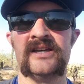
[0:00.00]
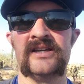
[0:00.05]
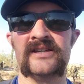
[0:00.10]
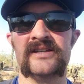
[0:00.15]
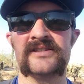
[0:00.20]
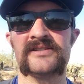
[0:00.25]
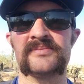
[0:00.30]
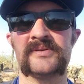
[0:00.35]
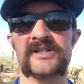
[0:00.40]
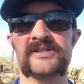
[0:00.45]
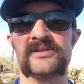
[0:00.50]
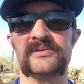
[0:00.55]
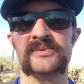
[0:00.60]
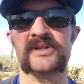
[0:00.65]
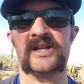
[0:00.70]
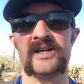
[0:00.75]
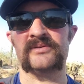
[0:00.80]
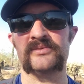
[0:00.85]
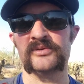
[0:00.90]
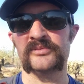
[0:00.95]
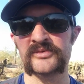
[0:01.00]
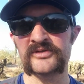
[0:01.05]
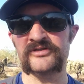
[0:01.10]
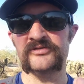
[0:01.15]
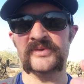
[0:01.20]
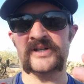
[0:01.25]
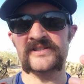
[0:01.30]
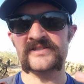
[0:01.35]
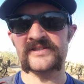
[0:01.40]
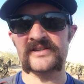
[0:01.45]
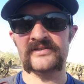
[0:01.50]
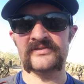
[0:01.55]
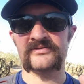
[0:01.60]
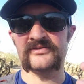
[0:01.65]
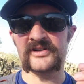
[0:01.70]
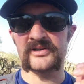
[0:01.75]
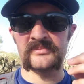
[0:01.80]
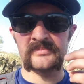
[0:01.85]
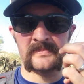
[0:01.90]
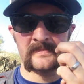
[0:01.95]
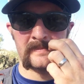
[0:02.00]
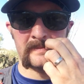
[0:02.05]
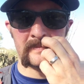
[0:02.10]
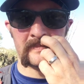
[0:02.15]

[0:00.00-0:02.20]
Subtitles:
especially when I remove myself from